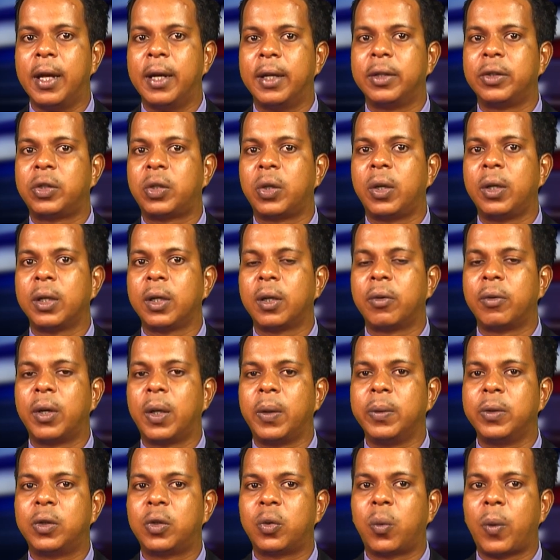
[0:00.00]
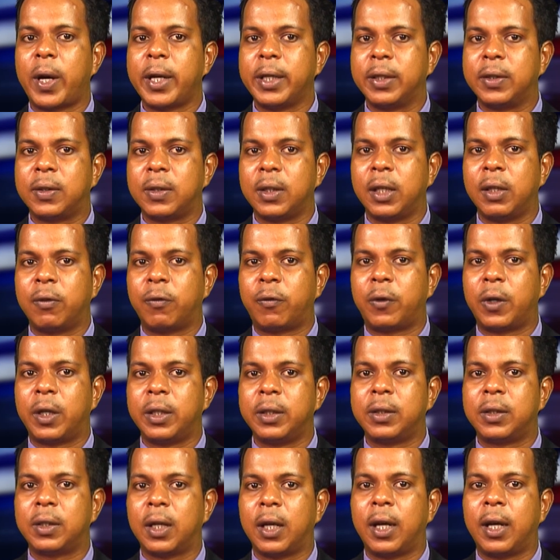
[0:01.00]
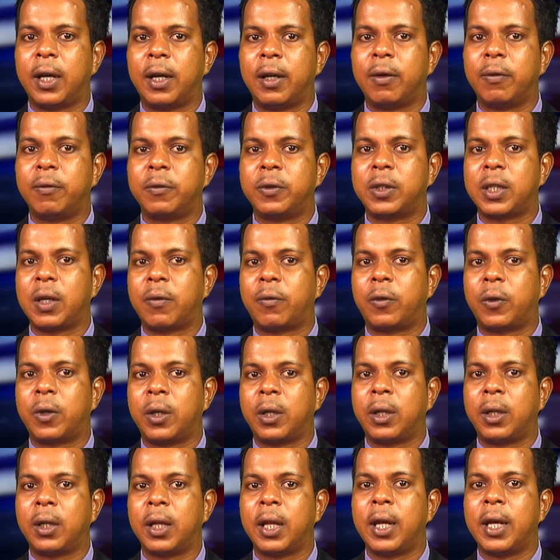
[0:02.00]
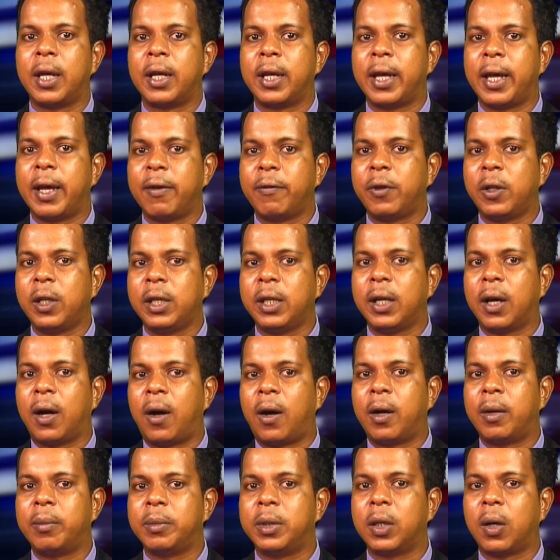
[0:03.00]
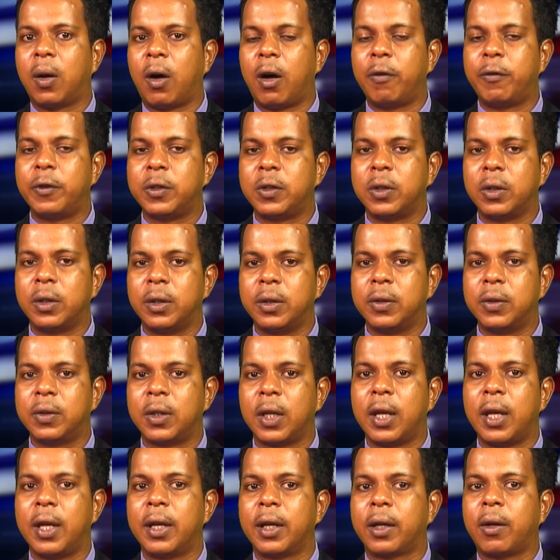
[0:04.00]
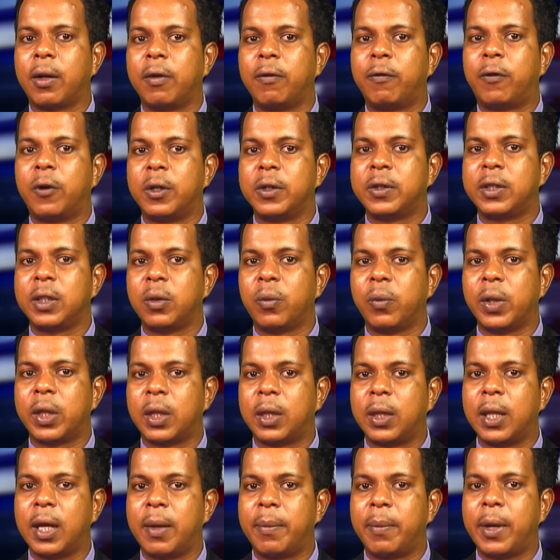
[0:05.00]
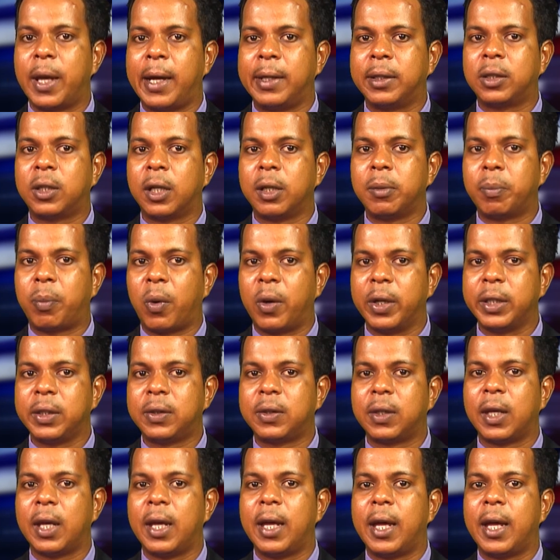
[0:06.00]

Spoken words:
turning around twice in front of several heavily armed officers, conversing with them at gunpoint,